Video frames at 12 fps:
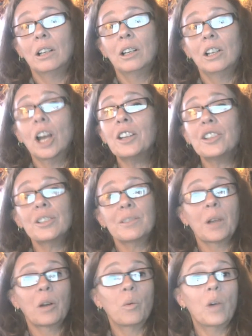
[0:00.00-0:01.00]
Not just
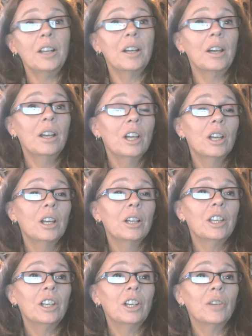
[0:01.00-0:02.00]
marijuana,
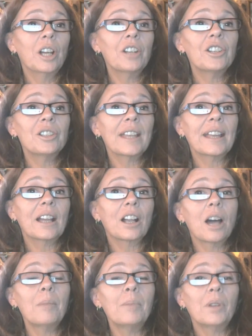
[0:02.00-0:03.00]
not just like a
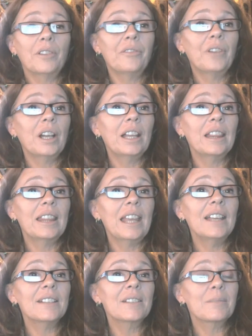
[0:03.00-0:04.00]
couple of fucking
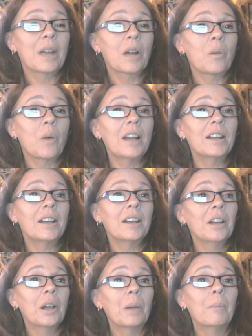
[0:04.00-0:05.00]
things of marijuana,
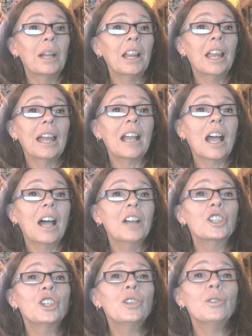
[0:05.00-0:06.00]
but like
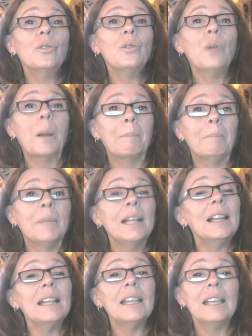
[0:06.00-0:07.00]
2
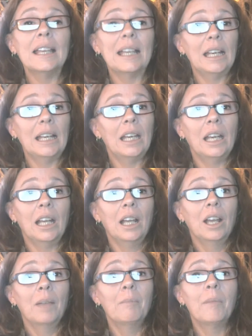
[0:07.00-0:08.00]
million
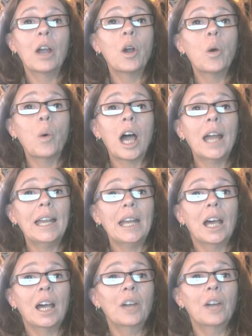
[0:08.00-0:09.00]

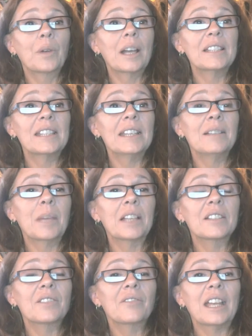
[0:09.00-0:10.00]
marijuana arrests in
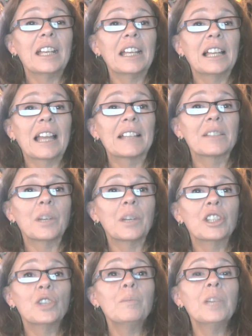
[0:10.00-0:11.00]
Pennsylvania last week.
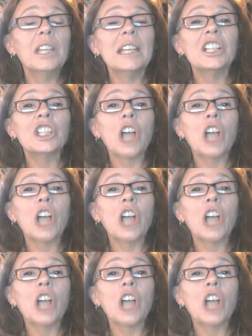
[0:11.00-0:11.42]
$2 million